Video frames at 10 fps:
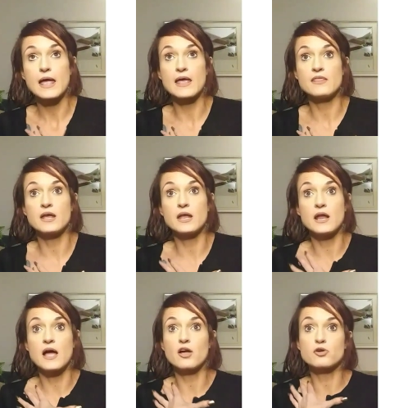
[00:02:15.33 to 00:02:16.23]
And then
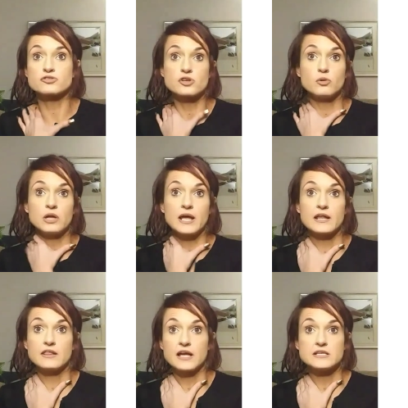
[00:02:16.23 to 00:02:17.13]
I also
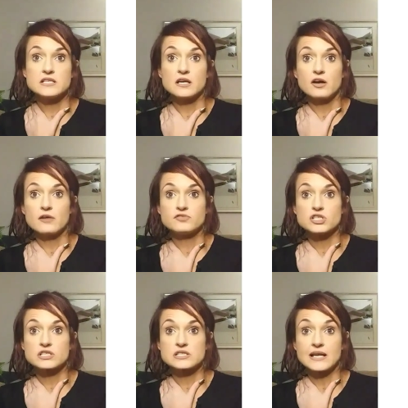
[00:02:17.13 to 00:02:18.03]
like the idea of
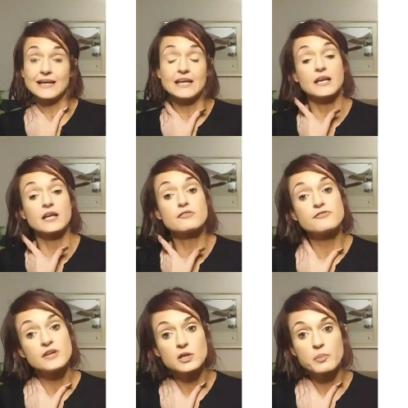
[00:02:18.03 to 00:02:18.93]
just getting
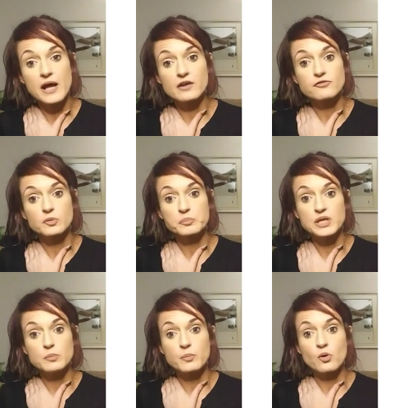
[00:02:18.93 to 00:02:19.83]
feedback from
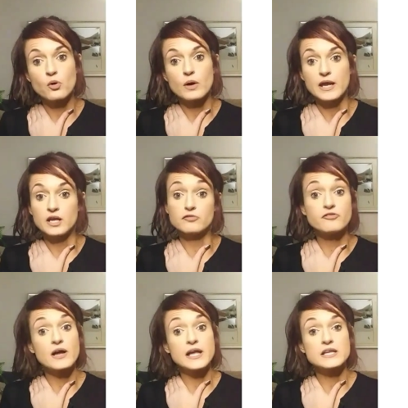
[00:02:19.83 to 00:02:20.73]
people and
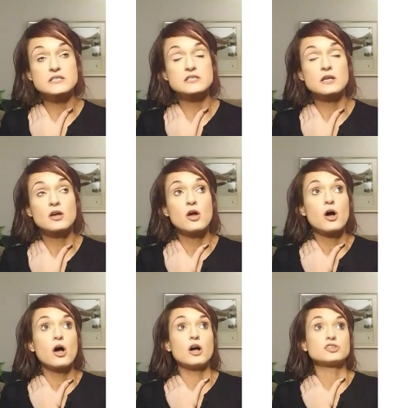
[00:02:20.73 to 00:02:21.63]
advice
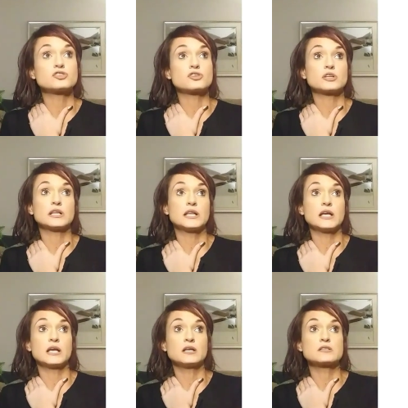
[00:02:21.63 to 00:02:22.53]
on certain
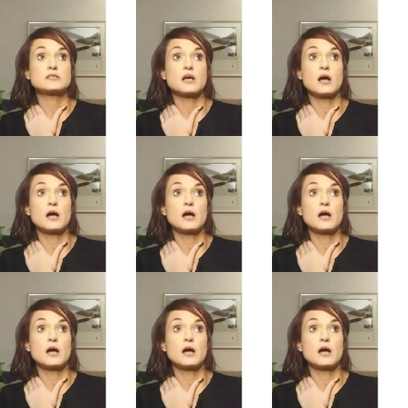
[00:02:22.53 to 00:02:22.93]
things.